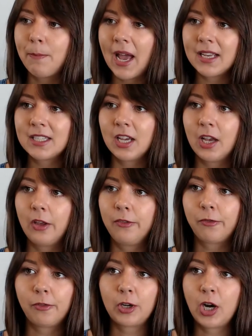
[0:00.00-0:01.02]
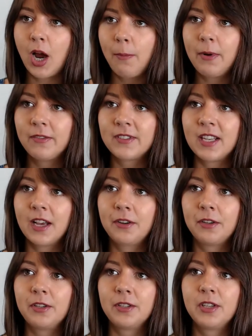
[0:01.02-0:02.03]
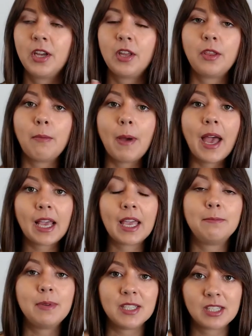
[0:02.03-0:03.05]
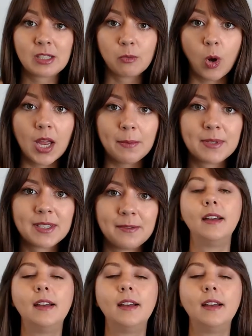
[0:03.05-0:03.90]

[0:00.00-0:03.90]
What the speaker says: back turned for a couple of seconds, the bag had been swiped.